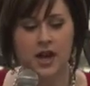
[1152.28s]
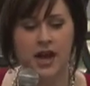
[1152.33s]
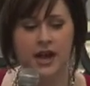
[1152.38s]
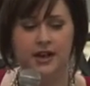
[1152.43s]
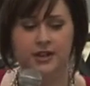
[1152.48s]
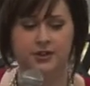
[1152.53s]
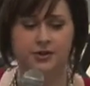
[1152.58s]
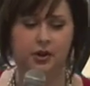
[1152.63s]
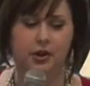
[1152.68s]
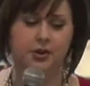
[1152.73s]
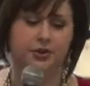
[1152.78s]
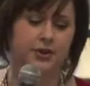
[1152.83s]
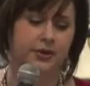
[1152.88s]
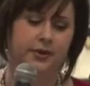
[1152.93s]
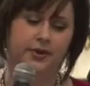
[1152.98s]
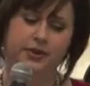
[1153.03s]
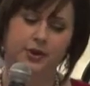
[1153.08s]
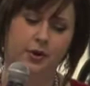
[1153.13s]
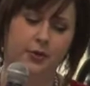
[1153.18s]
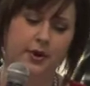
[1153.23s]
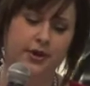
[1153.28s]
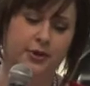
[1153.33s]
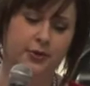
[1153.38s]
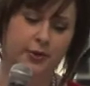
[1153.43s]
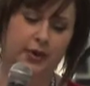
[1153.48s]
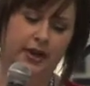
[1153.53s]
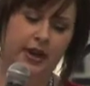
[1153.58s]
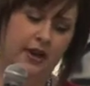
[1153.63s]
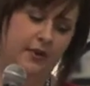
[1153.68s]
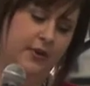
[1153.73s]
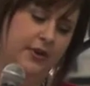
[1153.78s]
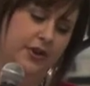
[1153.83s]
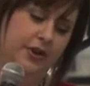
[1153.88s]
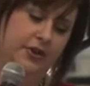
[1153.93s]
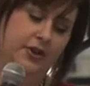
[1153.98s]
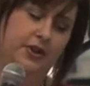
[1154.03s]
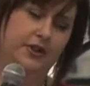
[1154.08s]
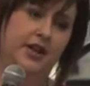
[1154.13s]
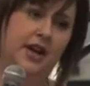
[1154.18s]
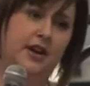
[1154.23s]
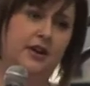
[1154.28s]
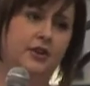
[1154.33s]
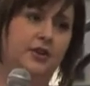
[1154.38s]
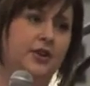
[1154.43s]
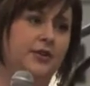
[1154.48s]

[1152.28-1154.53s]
And it's always working with your designer